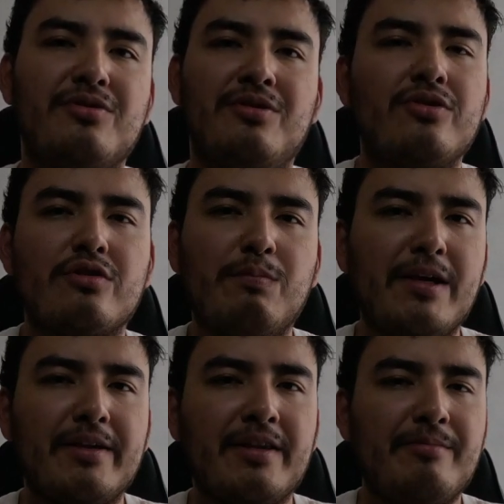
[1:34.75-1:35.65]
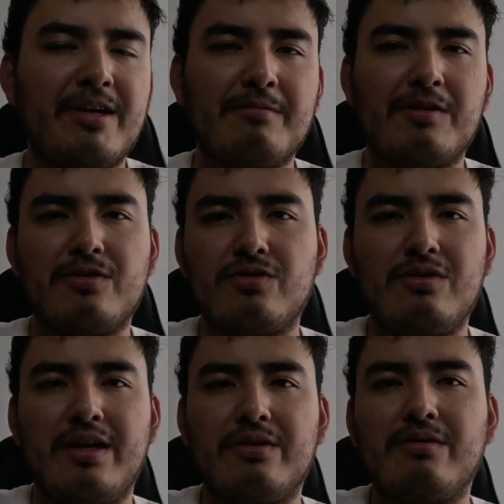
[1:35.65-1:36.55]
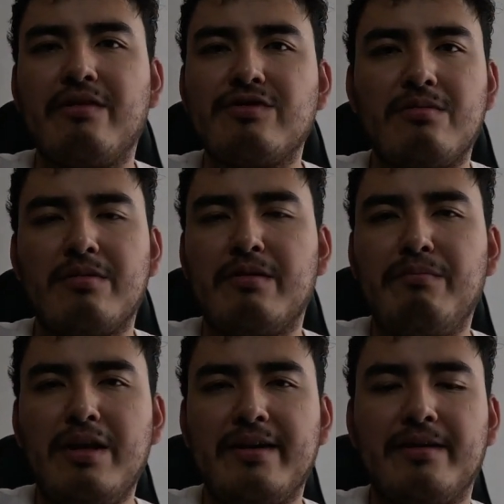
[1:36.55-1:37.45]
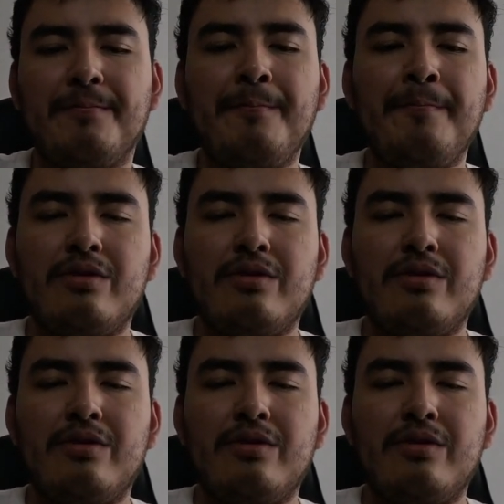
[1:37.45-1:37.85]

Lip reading: so you just play it in the back because you like to have something playing.